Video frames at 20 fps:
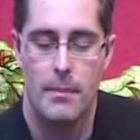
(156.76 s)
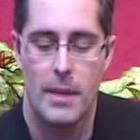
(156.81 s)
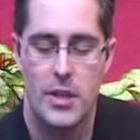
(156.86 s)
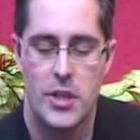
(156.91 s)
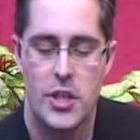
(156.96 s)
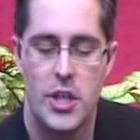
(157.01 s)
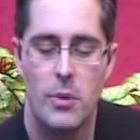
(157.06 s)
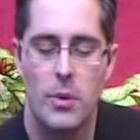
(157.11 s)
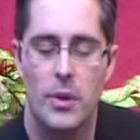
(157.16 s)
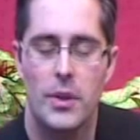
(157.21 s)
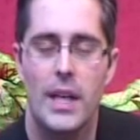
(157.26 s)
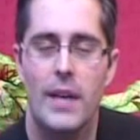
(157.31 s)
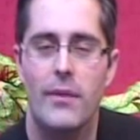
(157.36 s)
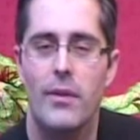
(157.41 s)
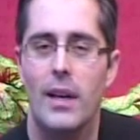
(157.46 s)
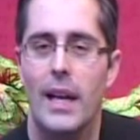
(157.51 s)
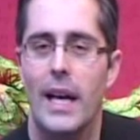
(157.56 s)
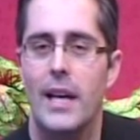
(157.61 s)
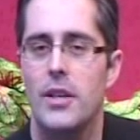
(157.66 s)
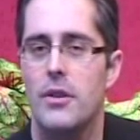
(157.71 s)
but she will
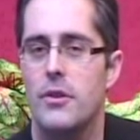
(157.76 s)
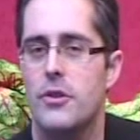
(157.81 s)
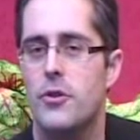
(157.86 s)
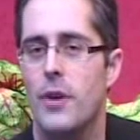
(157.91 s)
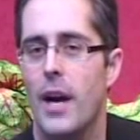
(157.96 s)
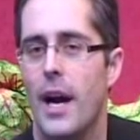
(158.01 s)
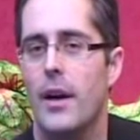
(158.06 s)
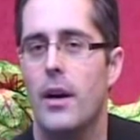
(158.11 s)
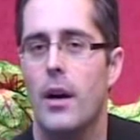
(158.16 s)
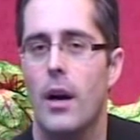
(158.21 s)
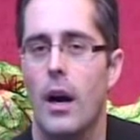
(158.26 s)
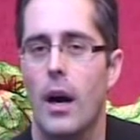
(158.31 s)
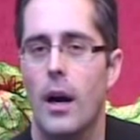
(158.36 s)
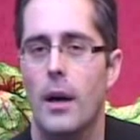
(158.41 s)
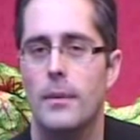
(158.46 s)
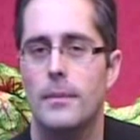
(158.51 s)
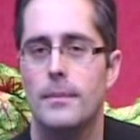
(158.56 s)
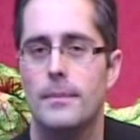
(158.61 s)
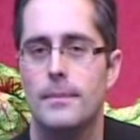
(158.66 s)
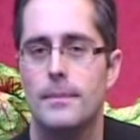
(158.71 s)
never let you track
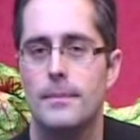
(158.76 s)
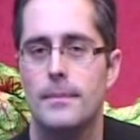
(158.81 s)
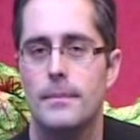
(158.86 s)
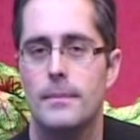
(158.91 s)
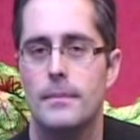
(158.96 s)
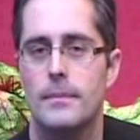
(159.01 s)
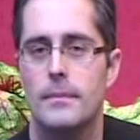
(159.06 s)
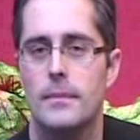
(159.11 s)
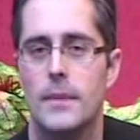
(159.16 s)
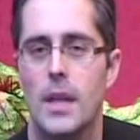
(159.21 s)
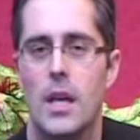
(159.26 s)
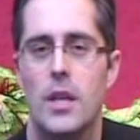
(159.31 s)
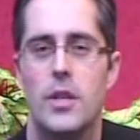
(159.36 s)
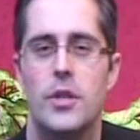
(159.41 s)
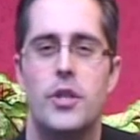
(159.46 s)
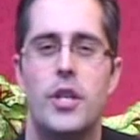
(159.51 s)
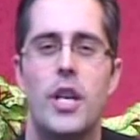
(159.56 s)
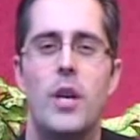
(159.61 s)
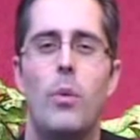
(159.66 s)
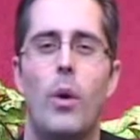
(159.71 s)
her.
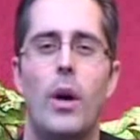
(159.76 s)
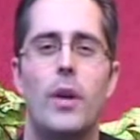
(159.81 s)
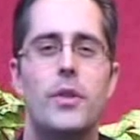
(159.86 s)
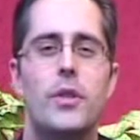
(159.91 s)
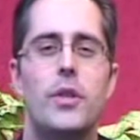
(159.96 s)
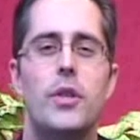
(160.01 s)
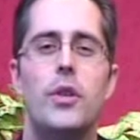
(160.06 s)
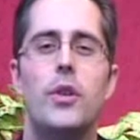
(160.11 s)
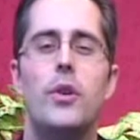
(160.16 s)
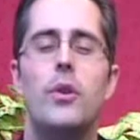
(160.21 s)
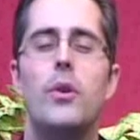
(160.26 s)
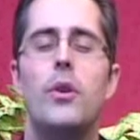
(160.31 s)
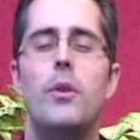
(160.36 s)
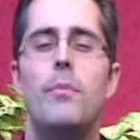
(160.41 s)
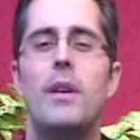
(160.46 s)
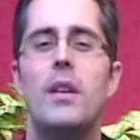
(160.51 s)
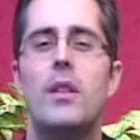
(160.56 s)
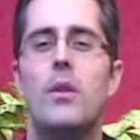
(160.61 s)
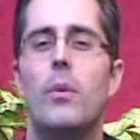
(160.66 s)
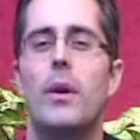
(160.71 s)
She wants you
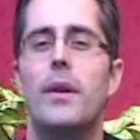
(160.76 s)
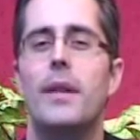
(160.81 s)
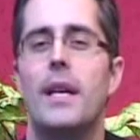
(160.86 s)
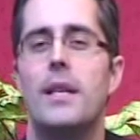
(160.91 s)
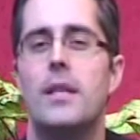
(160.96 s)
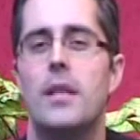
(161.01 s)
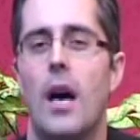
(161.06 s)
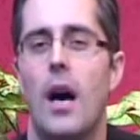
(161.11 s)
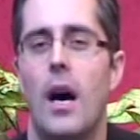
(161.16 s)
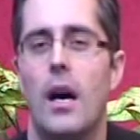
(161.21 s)
to be the one that